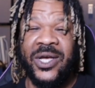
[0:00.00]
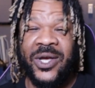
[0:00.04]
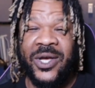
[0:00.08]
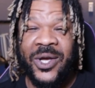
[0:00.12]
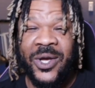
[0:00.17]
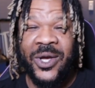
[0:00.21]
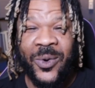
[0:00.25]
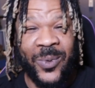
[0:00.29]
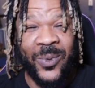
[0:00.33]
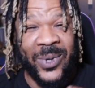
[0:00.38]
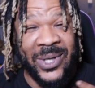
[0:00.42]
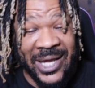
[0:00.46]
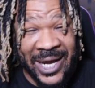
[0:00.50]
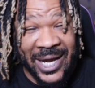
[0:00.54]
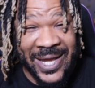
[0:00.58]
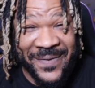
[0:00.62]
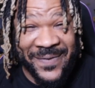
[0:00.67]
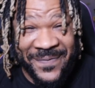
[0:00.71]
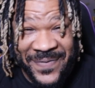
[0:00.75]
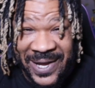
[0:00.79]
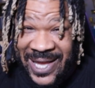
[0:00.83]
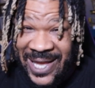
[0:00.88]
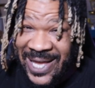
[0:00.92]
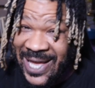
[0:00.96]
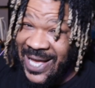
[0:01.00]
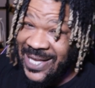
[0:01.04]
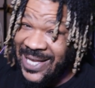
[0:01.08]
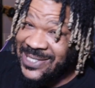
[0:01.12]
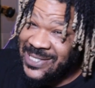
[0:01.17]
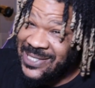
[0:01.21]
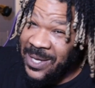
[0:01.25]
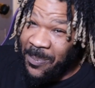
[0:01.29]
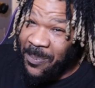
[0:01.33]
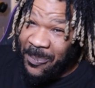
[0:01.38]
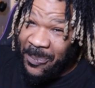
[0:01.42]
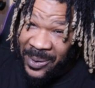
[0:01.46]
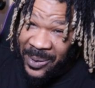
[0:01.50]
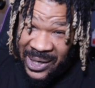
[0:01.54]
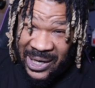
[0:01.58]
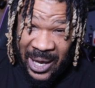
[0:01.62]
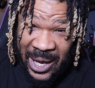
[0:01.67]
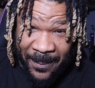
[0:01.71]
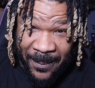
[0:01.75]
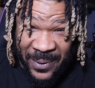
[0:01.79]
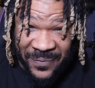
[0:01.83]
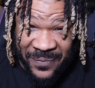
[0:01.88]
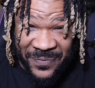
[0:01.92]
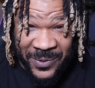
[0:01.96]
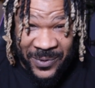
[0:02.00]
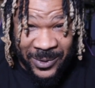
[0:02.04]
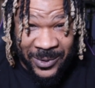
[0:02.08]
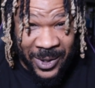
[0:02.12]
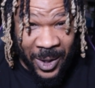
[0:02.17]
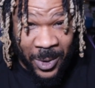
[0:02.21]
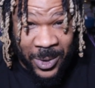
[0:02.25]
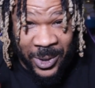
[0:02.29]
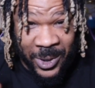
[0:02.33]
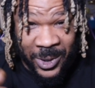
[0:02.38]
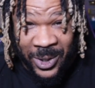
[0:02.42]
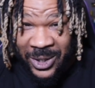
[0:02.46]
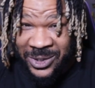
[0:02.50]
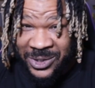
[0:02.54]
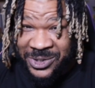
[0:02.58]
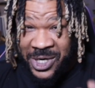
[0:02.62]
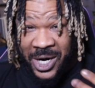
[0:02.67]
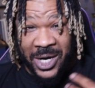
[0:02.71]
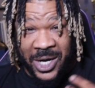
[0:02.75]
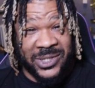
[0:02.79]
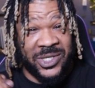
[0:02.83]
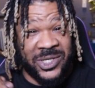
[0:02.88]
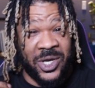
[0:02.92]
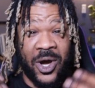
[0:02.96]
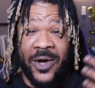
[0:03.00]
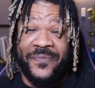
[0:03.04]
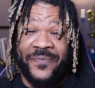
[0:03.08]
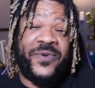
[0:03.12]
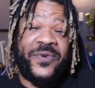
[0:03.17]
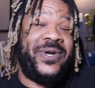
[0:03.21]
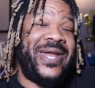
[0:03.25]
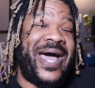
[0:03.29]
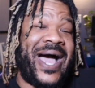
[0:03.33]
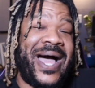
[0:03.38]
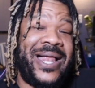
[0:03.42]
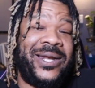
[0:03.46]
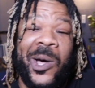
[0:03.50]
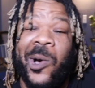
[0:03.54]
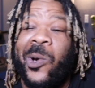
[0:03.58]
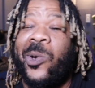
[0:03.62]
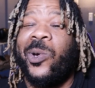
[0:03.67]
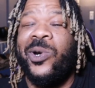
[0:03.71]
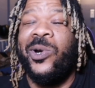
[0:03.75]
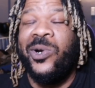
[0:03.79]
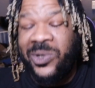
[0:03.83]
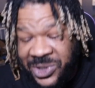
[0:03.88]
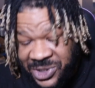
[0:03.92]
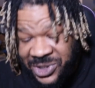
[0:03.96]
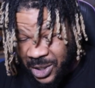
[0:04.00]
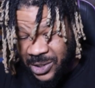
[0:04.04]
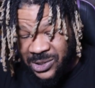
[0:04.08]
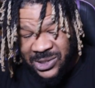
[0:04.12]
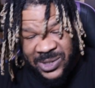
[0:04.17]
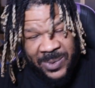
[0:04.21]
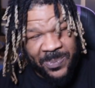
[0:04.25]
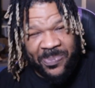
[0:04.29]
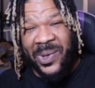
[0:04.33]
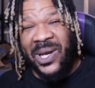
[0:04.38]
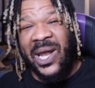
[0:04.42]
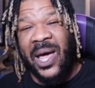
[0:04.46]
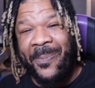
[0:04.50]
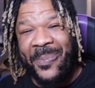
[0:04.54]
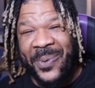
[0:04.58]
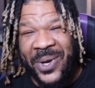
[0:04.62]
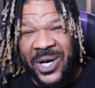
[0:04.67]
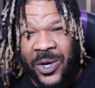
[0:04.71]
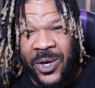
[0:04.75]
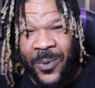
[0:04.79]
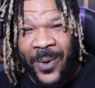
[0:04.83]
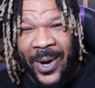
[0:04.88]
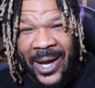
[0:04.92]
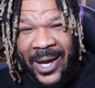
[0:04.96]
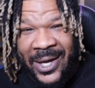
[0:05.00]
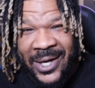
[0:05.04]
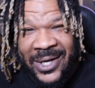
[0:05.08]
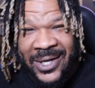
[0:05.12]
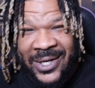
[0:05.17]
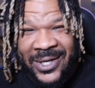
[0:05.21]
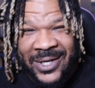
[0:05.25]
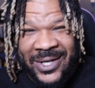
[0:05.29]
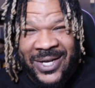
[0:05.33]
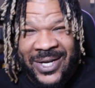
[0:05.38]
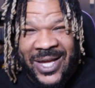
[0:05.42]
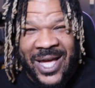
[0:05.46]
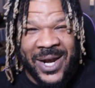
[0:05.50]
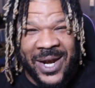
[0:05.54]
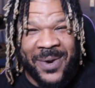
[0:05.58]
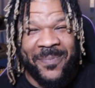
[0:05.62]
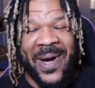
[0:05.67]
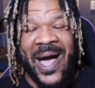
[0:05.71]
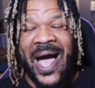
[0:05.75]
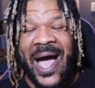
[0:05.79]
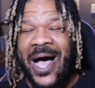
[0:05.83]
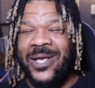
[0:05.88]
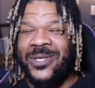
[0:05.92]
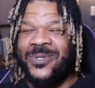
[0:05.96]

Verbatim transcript: We're looking for guests to pull up if you're local to New Jersey or if you're not local to New Jersey. Pull up anyway. Come to my house.